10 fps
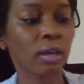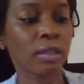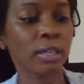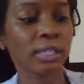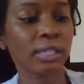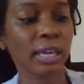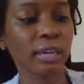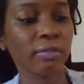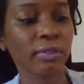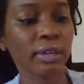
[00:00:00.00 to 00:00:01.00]
the
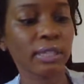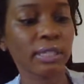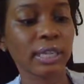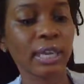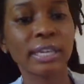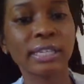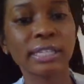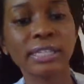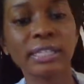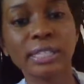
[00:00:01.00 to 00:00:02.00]
Sacred Skin
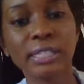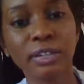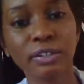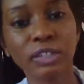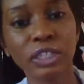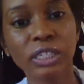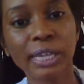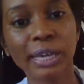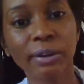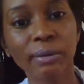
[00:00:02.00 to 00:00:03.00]
Synergy
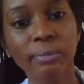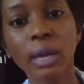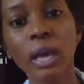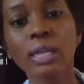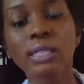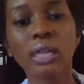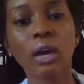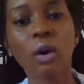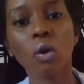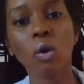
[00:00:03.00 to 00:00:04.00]
Serum.
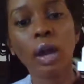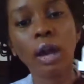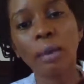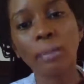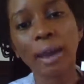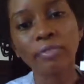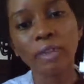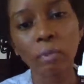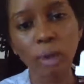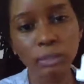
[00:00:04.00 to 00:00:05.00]
So um, after
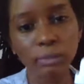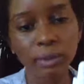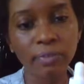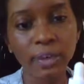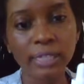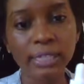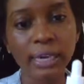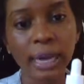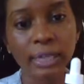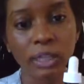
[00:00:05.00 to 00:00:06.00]
I wash my face
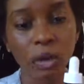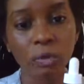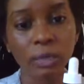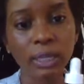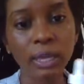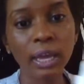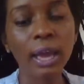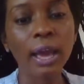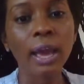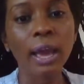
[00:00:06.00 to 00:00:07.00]
and I tone it,
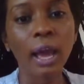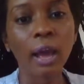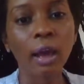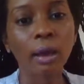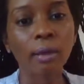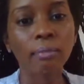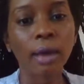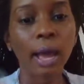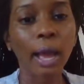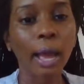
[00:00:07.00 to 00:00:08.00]
um,
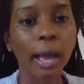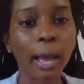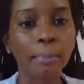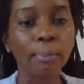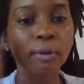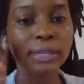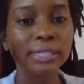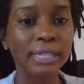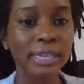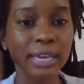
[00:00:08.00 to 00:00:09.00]
I
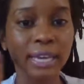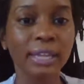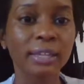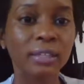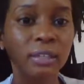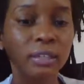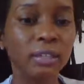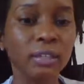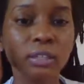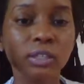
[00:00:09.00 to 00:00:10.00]
press it in
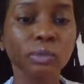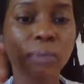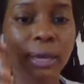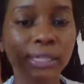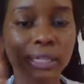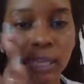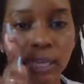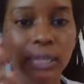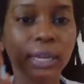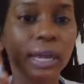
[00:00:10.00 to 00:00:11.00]
to my
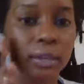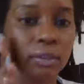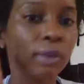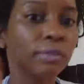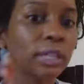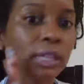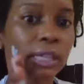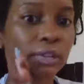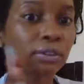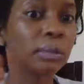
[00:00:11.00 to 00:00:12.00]
skin. Like you have to
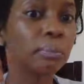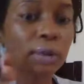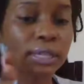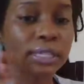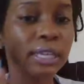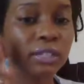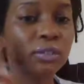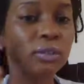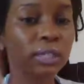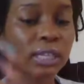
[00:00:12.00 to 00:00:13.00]
literally press it
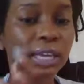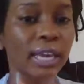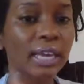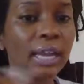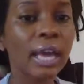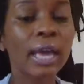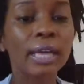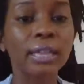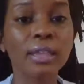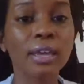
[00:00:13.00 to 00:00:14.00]
into your skin,
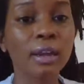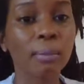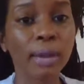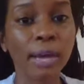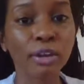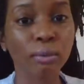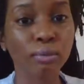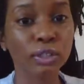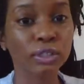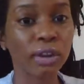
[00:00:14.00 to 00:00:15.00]
then apply your
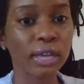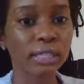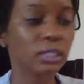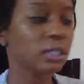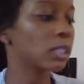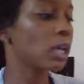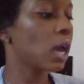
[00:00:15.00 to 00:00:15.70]
moisturizers.